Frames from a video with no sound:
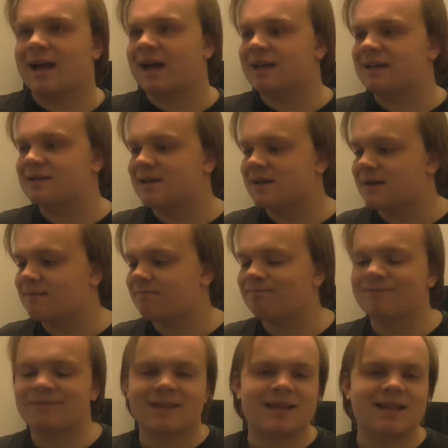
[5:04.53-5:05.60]
and
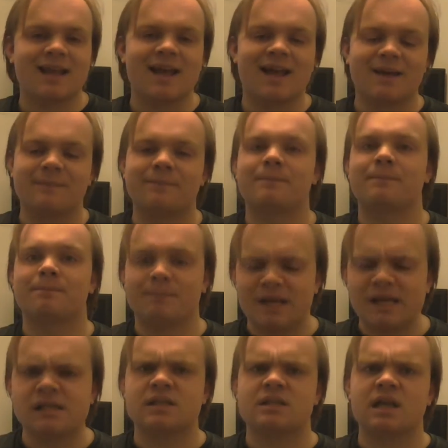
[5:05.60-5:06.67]
um, yeah,
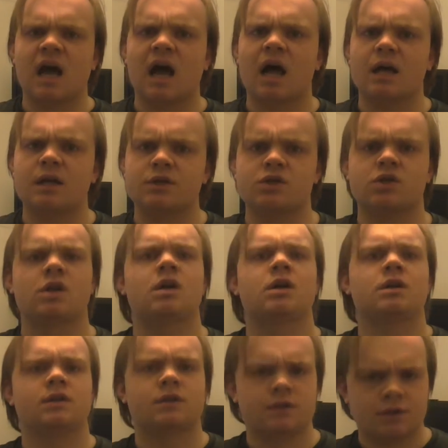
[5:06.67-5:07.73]
peace guys,
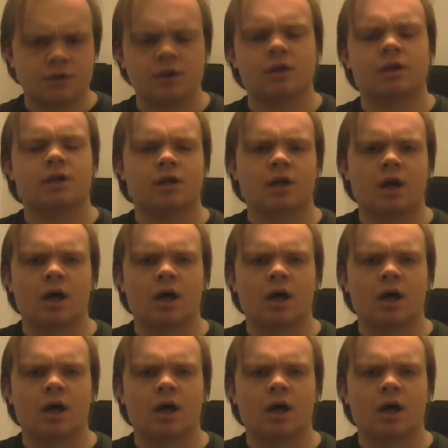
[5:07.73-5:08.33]
see